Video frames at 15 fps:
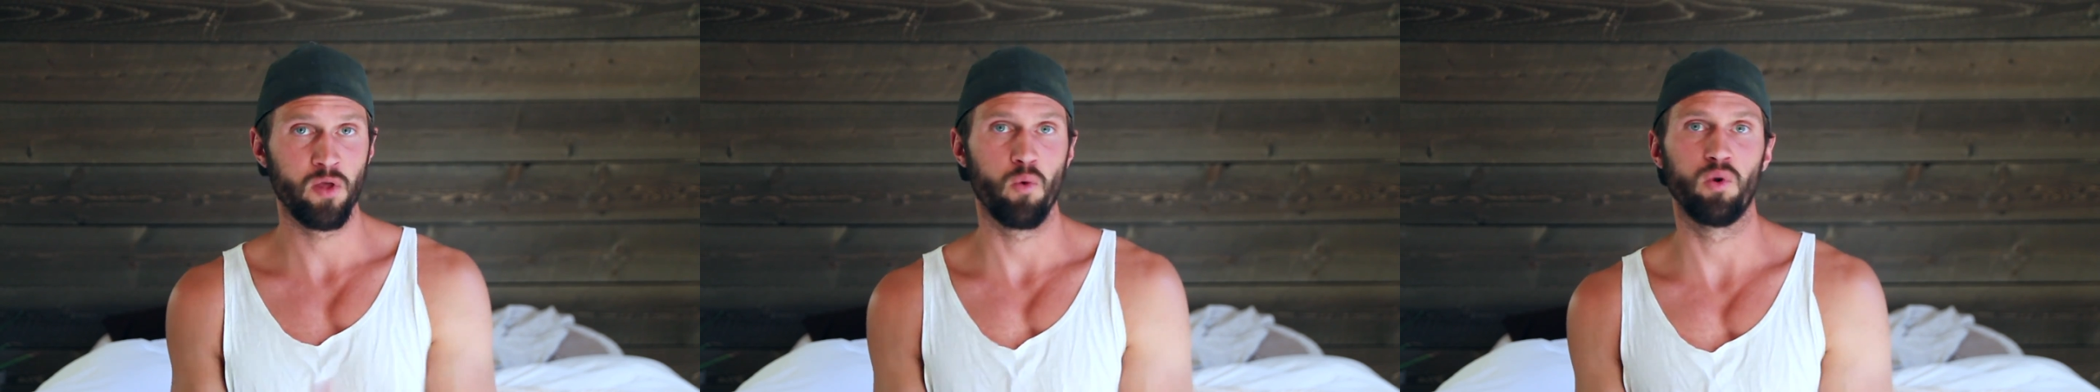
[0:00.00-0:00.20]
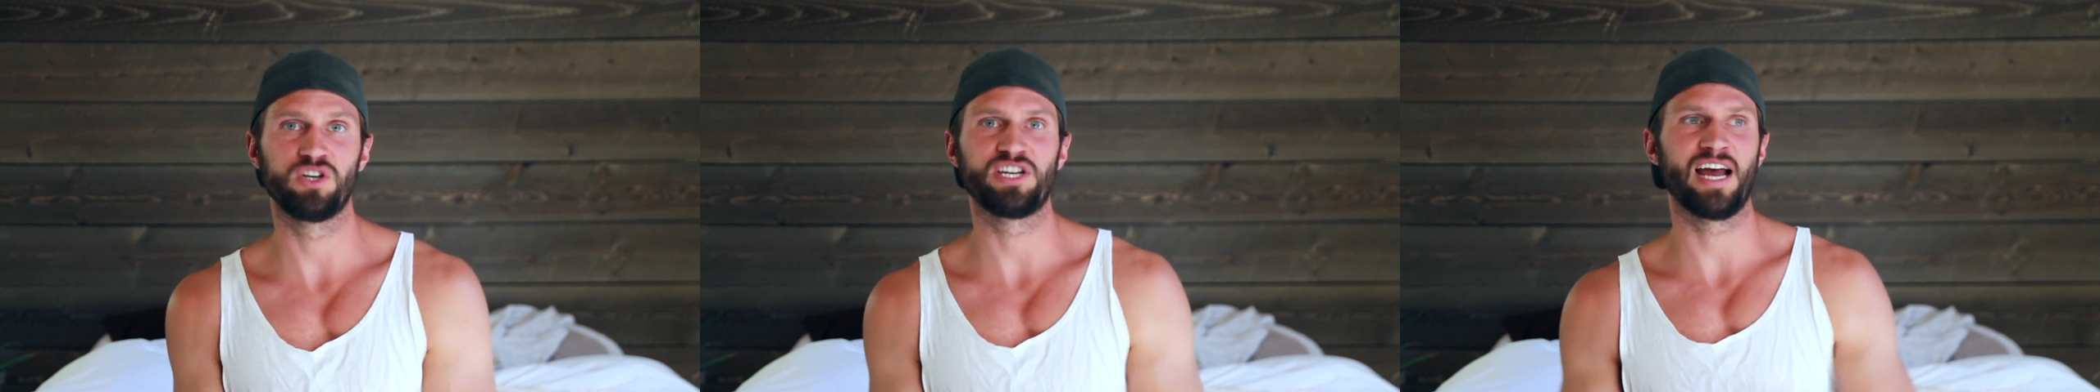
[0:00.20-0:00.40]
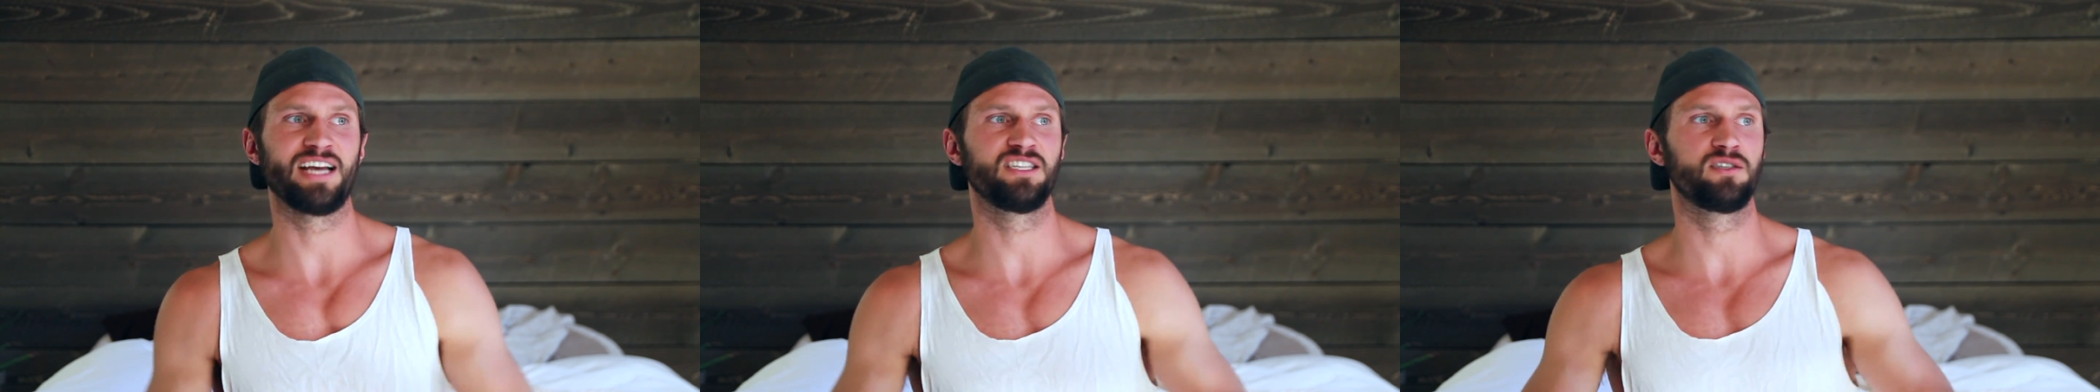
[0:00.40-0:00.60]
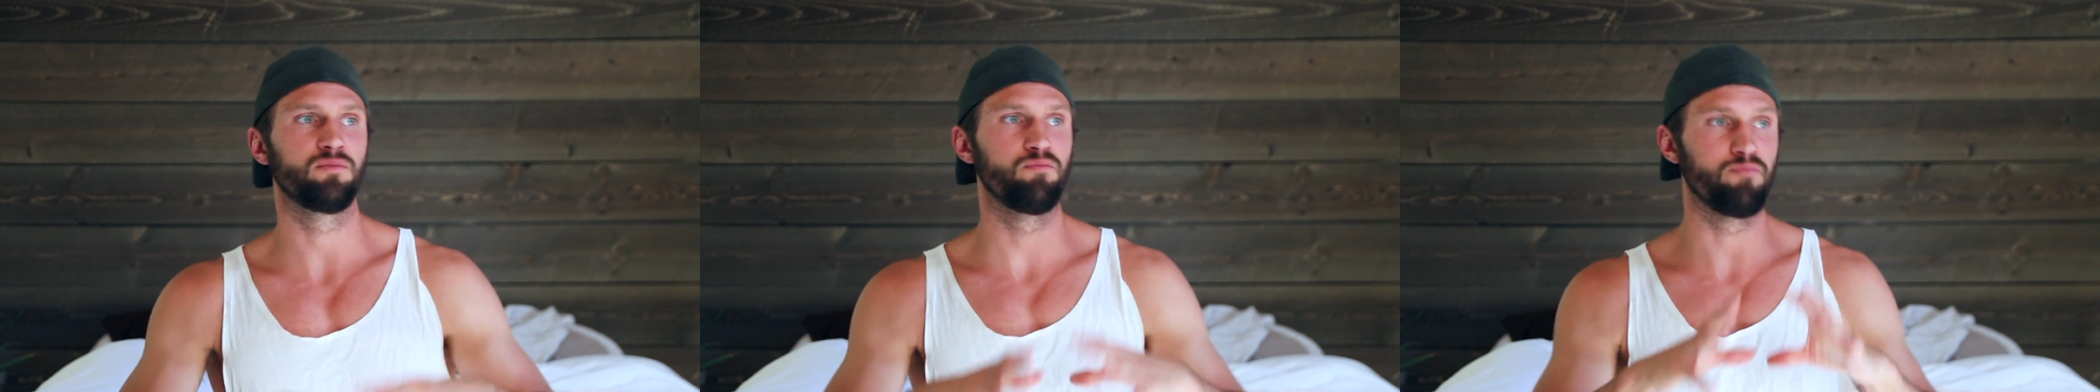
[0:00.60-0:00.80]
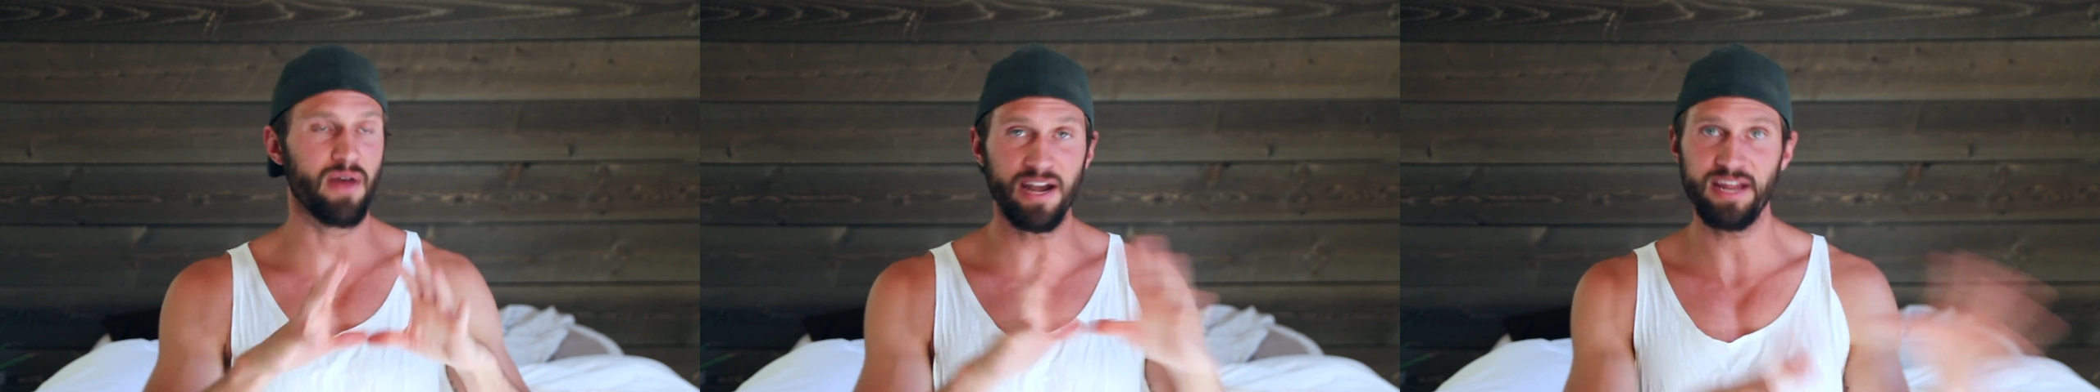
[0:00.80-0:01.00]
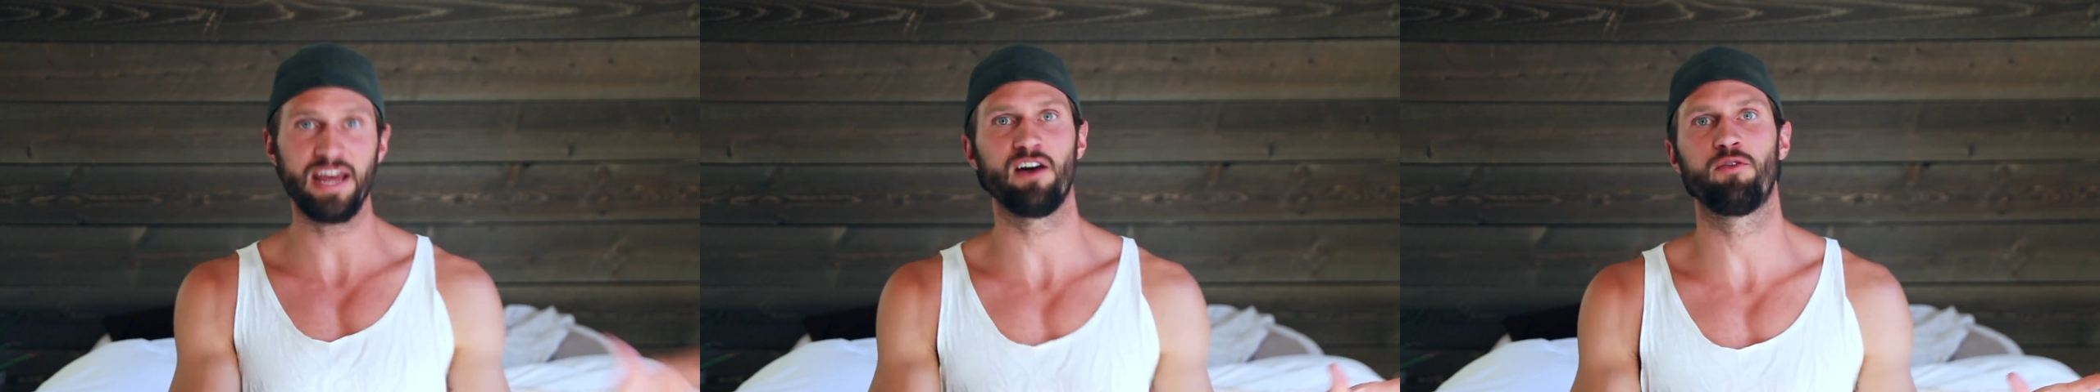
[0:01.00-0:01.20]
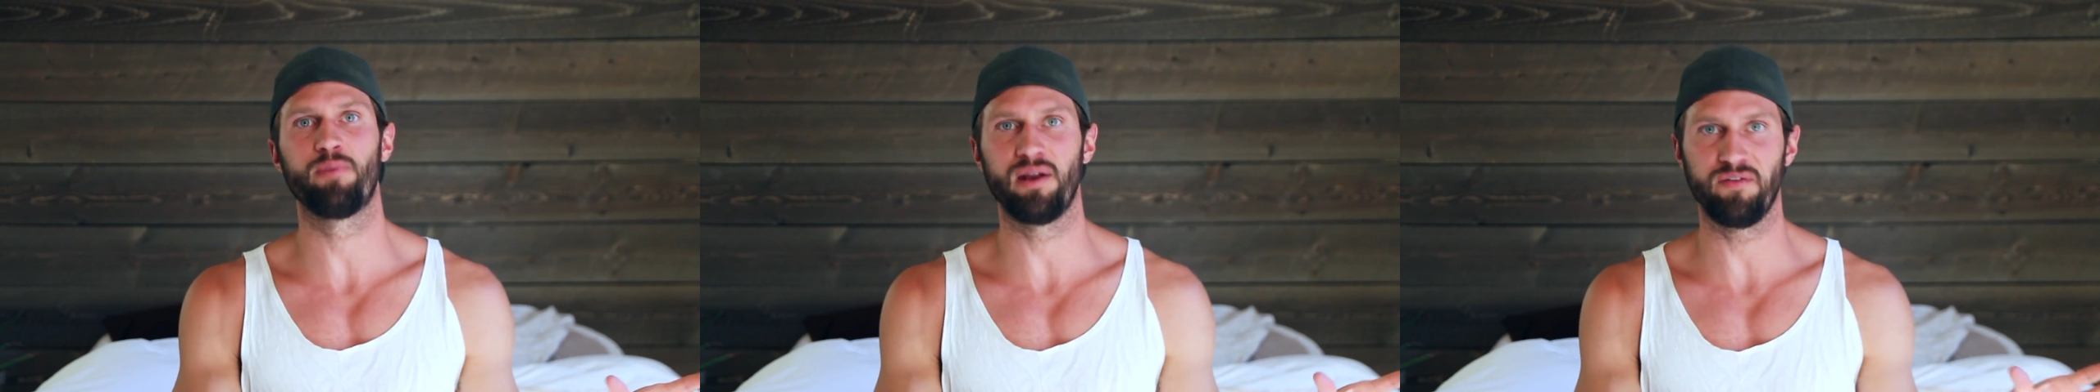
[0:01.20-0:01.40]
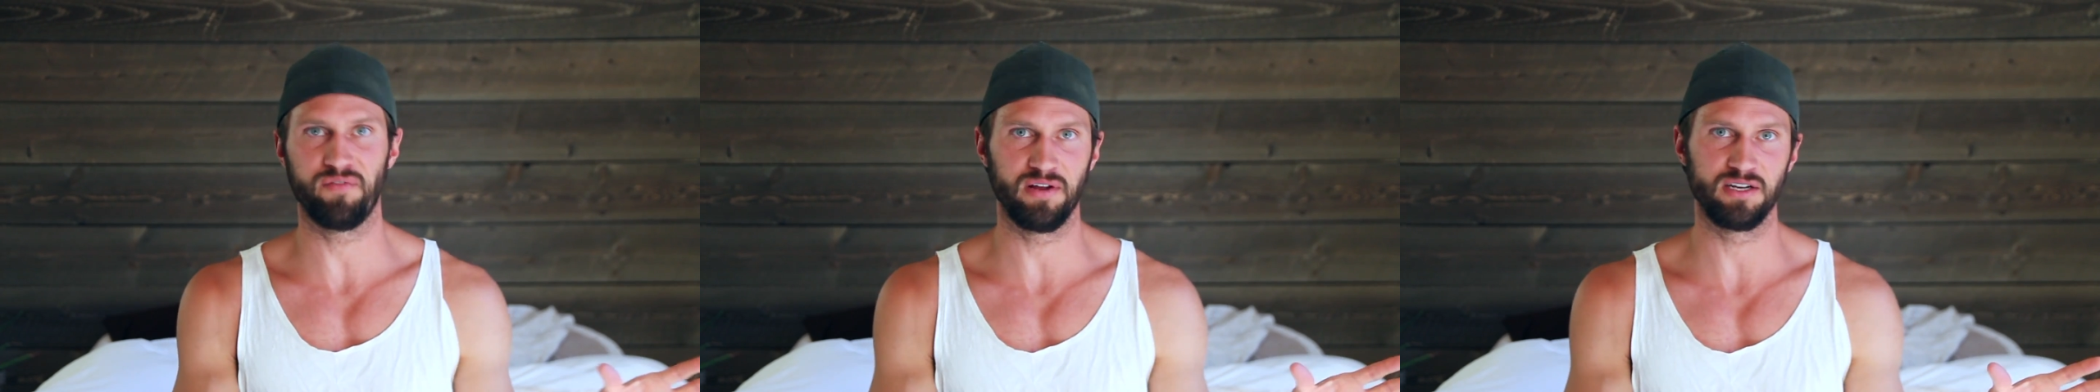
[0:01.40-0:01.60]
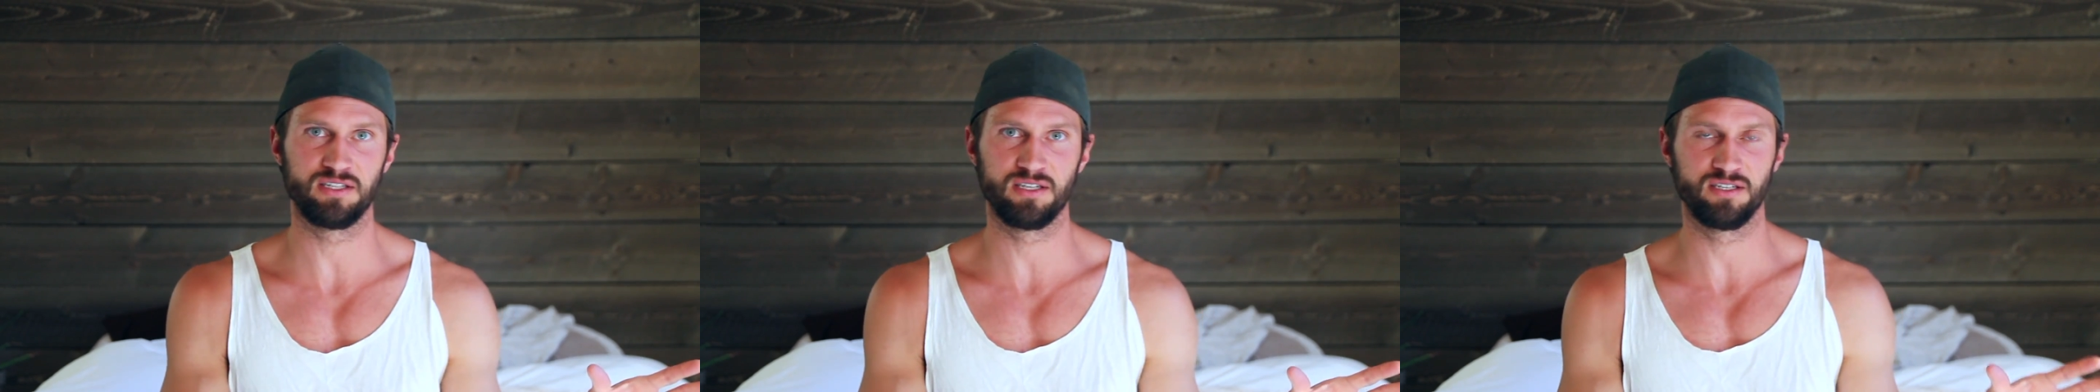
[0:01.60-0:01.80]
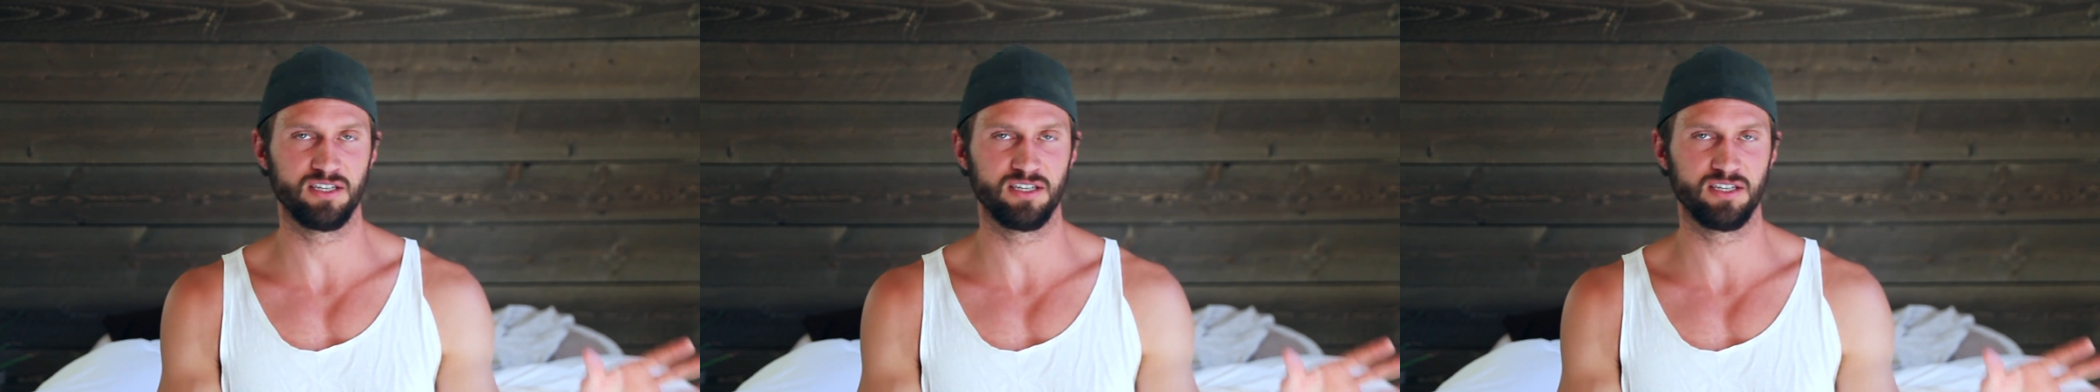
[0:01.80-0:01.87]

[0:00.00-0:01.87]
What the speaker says: which has many health benefits